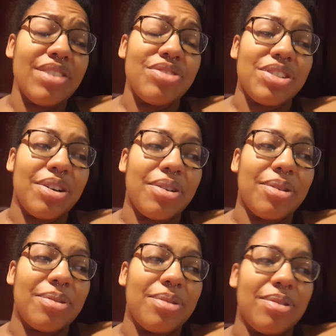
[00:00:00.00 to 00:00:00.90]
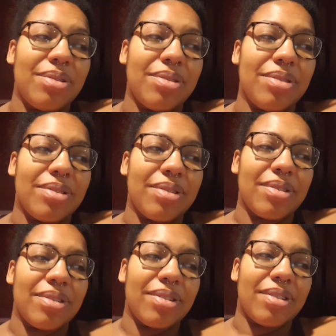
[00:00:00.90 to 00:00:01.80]
So
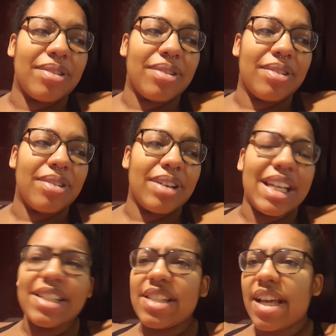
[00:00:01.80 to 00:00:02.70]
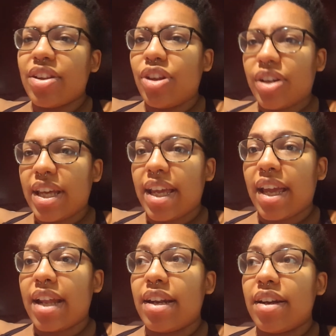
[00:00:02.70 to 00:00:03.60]
he's like
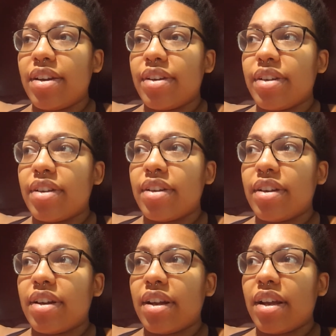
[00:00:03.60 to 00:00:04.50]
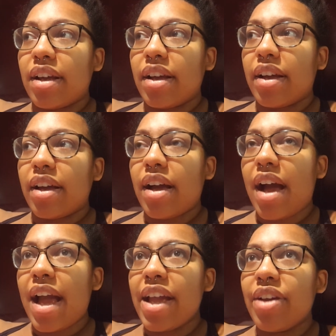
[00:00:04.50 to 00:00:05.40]
looking, and
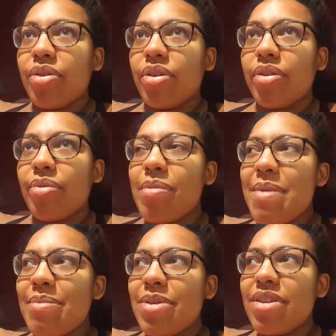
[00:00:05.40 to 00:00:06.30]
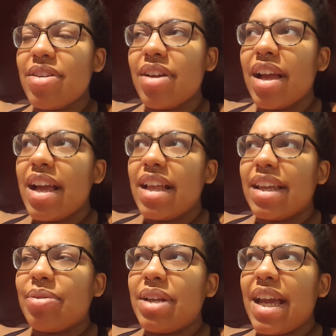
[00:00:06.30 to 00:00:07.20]
I remember,
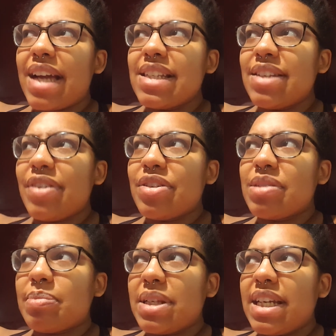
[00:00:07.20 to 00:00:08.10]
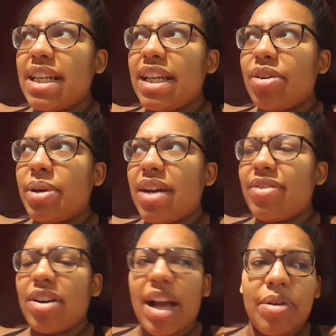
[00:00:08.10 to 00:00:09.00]
like, when he asked if I was bleeding or
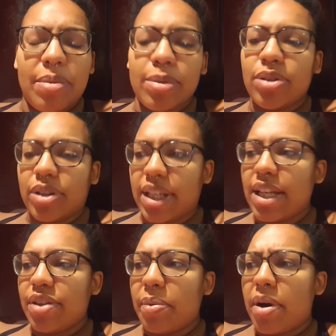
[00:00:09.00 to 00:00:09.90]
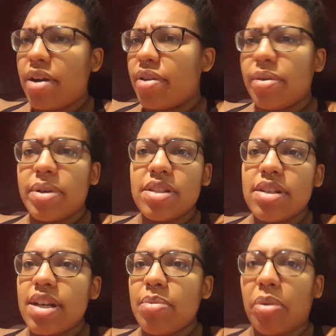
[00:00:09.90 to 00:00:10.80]
whatever, I remember looking at the water. There
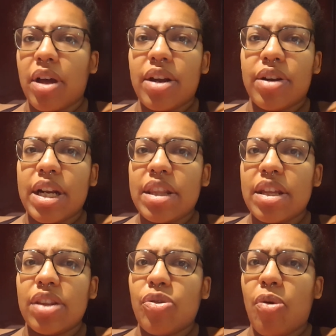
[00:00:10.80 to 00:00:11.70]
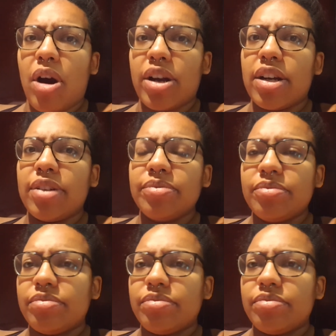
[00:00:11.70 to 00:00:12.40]
wasn't any blood or anything in the water.